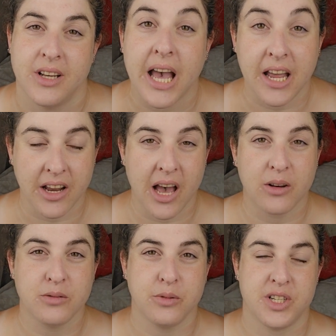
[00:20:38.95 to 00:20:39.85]
a
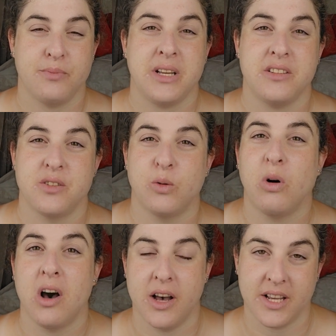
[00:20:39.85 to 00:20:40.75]
noun which means
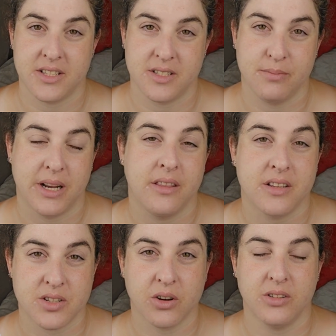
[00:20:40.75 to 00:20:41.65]
wise, but in
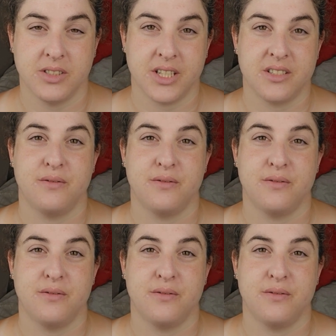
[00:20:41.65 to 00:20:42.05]
this context,